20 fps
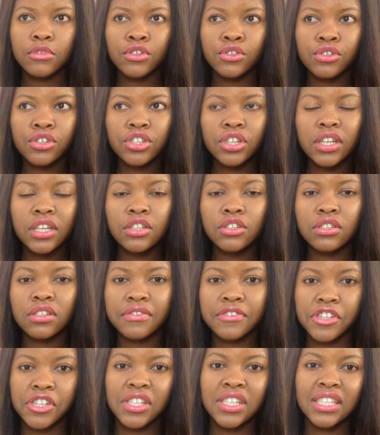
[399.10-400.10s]
Usually in
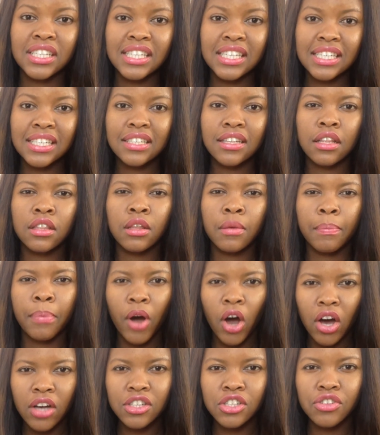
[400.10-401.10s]
universities, the
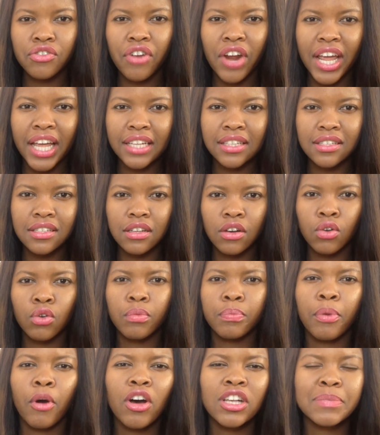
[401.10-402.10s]
pass rate
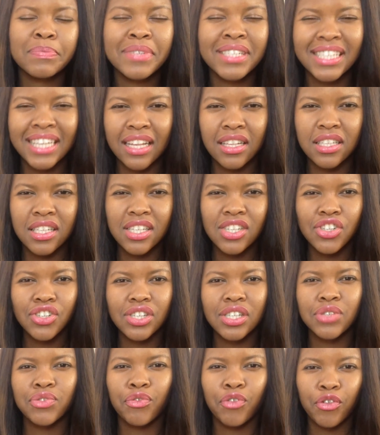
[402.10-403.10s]
or pass percentage
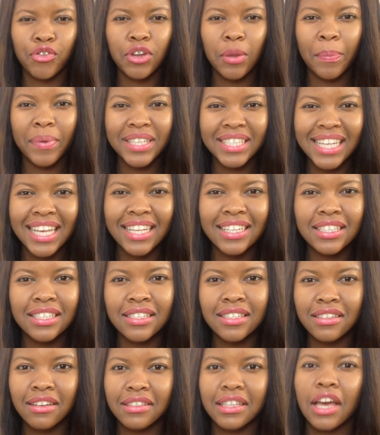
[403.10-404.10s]
is 50%
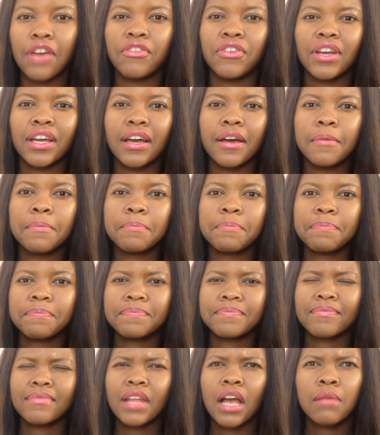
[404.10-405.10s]
in South Africa.
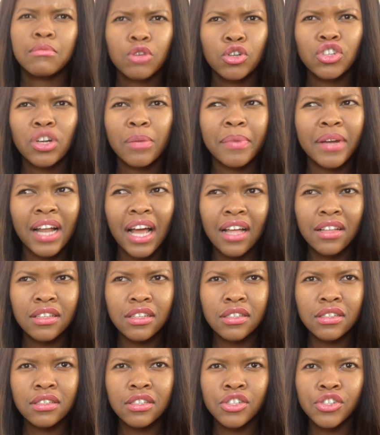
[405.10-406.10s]
I'm not sure about
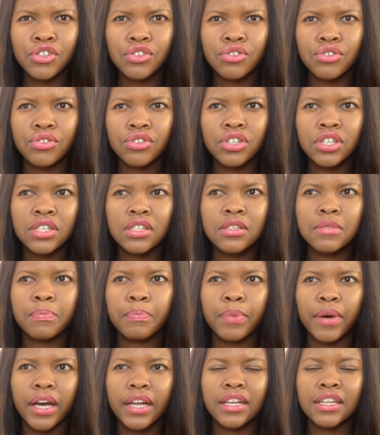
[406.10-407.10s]
other institutions,
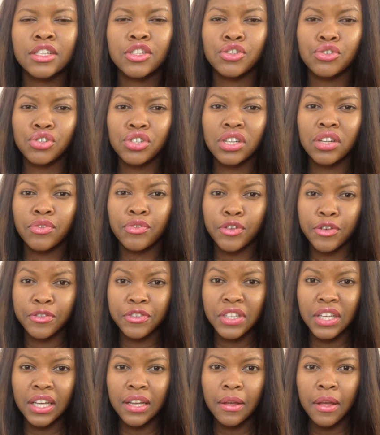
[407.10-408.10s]
but it's usually
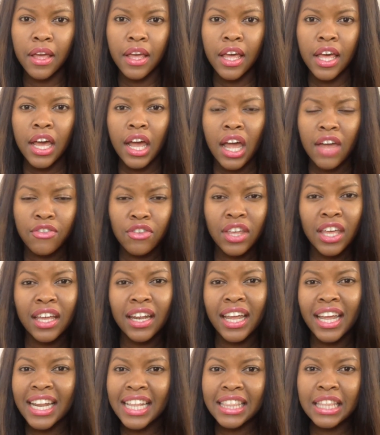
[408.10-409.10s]
50. If you
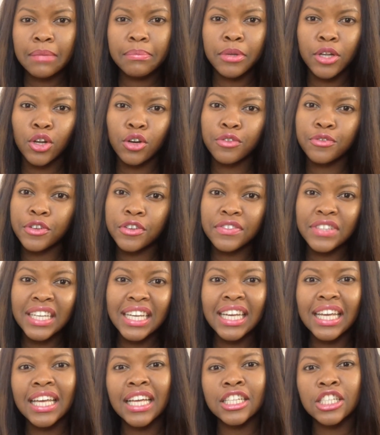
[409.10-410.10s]
get anything below
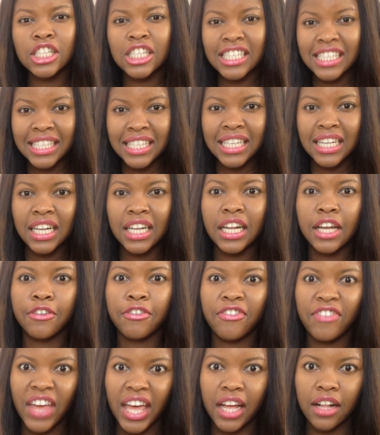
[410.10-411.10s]
50, it's considered a
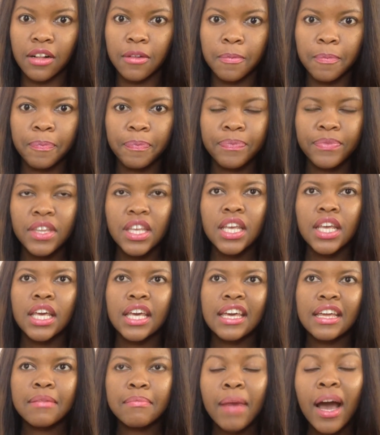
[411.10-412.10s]
fail.
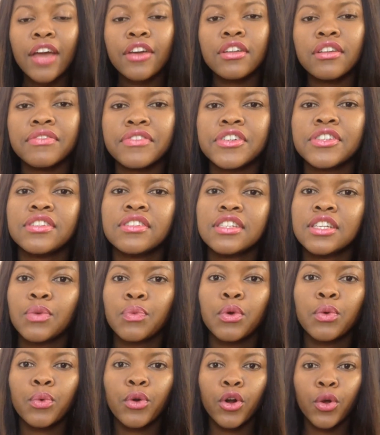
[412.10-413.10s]
In my university,
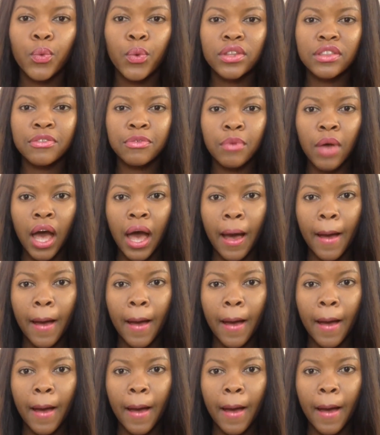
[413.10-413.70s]
we work with